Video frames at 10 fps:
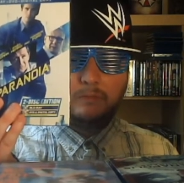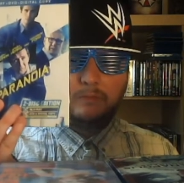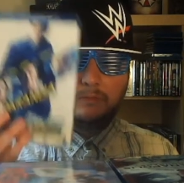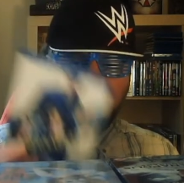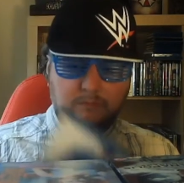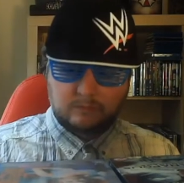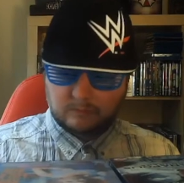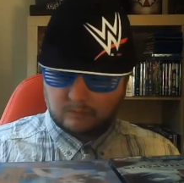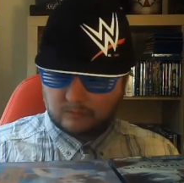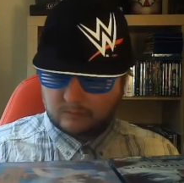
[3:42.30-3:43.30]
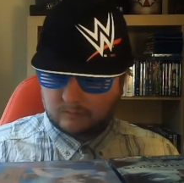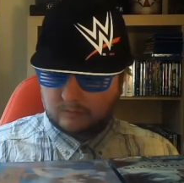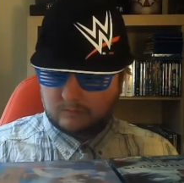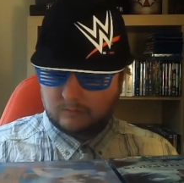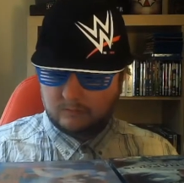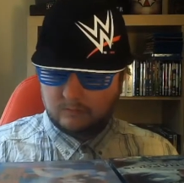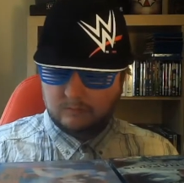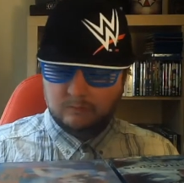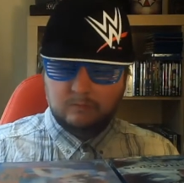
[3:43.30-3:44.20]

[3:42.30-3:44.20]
[no speech]